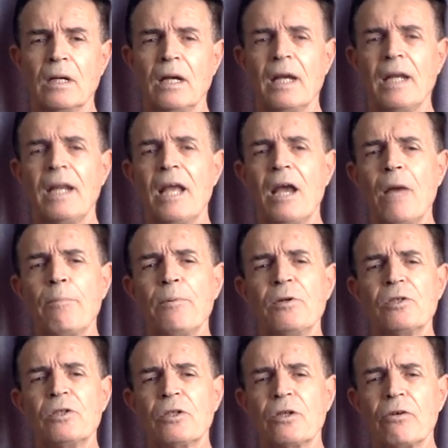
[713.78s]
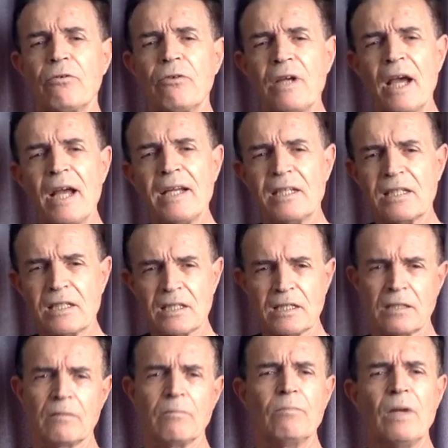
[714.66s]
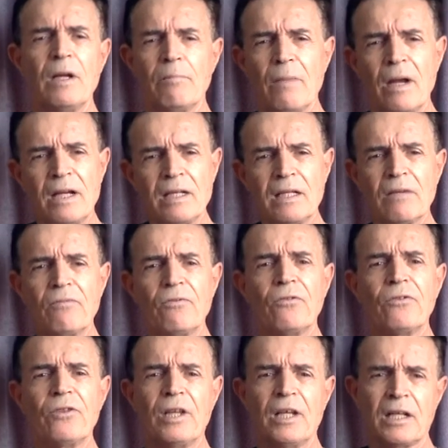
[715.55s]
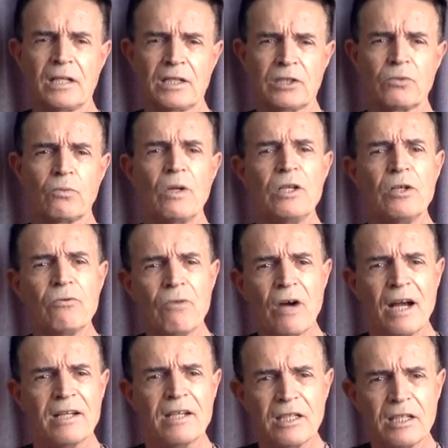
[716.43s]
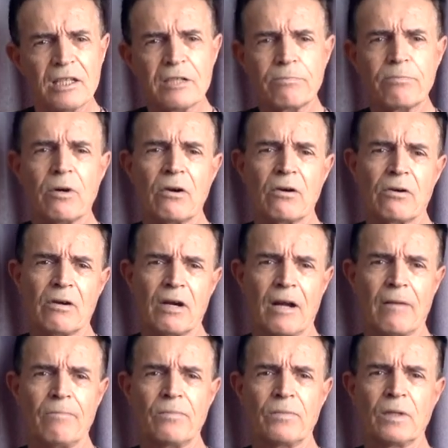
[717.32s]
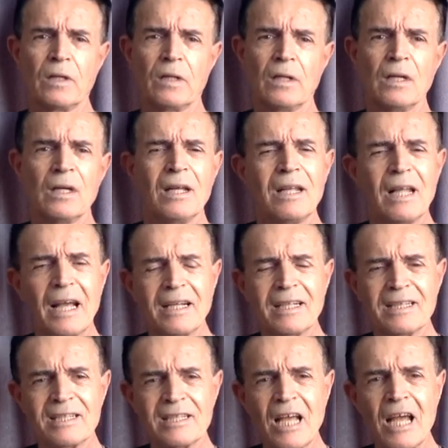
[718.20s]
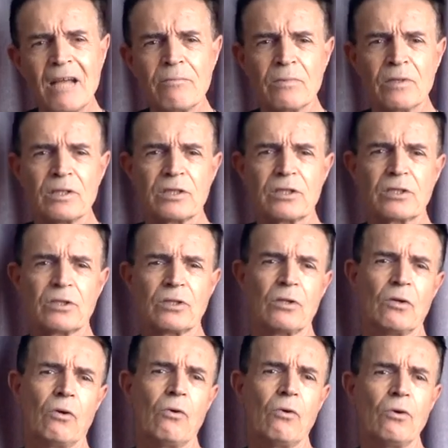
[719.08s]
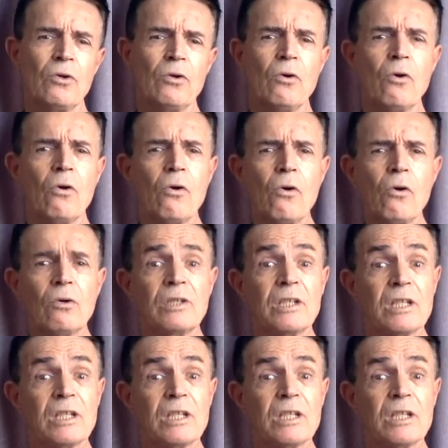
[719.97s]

and help you to create many different things when you're writing this program, like assignments or your